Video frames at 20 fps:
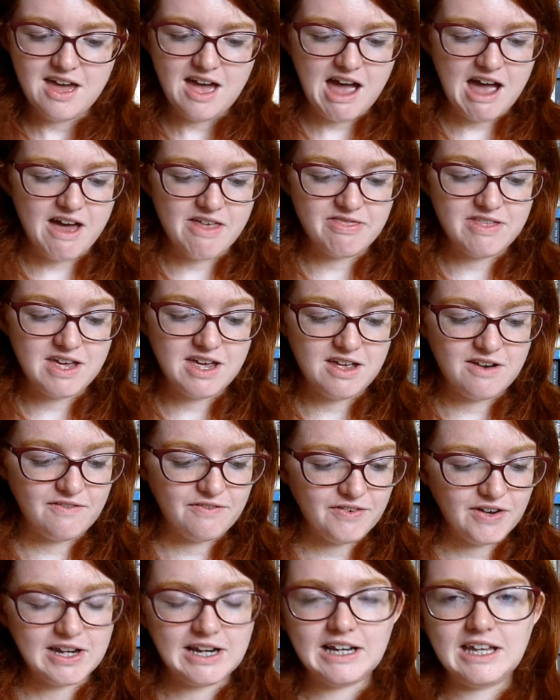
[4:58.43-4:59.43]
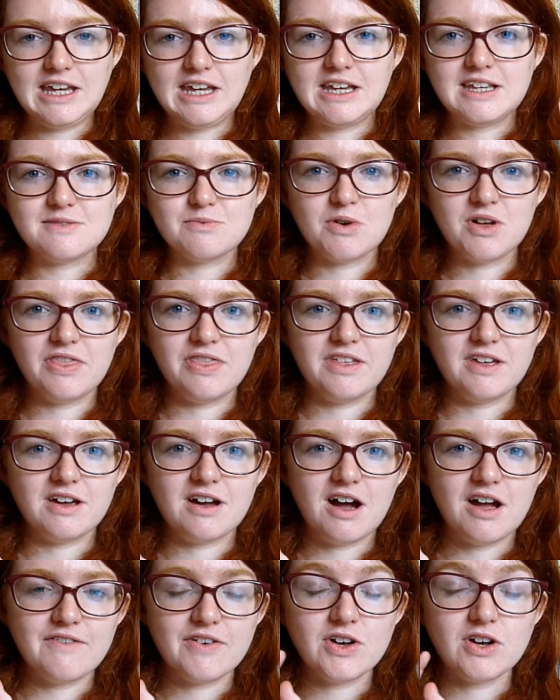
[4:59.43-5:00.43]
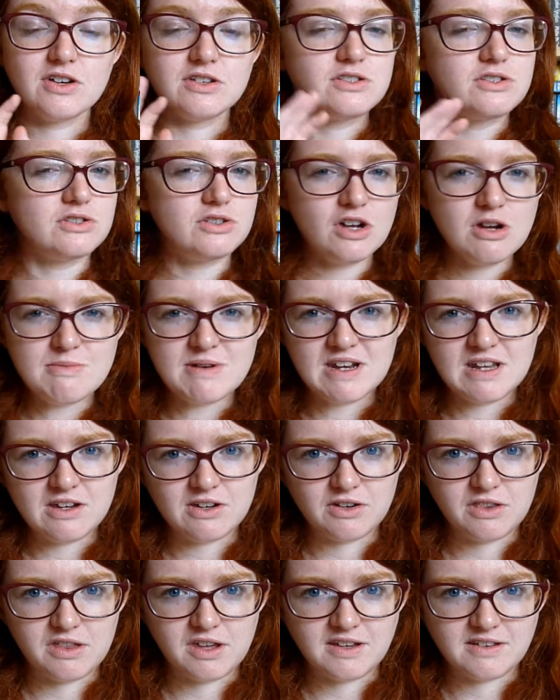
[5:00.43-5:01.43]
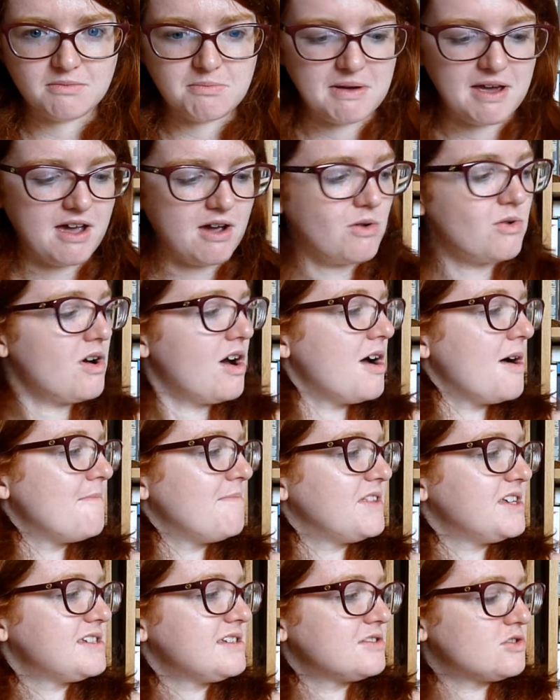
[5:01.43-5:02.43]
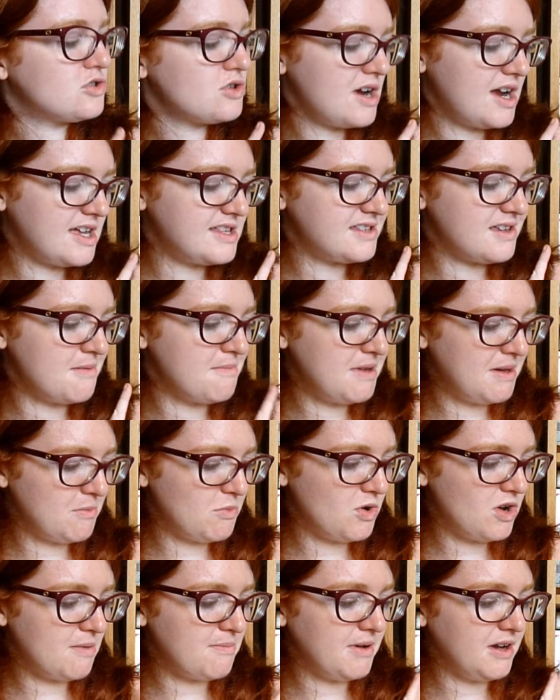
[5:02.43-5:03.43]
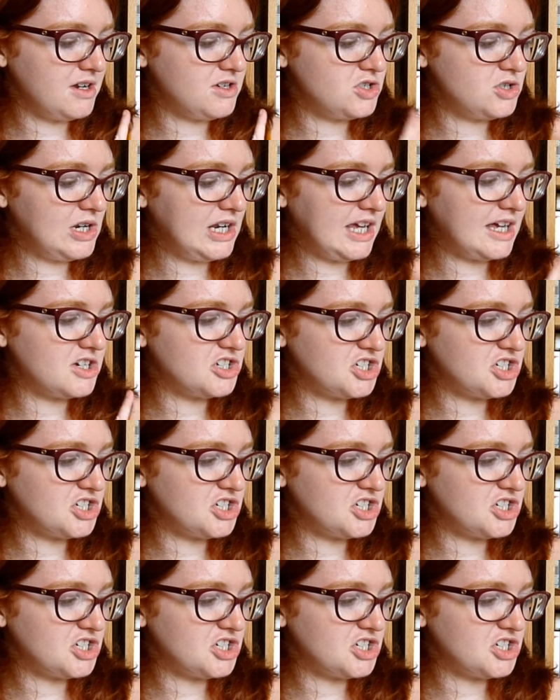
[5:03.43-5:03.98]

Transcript: And then finally is one that I've heard so many good things about. Um, this is Trans, a memoir by Juliette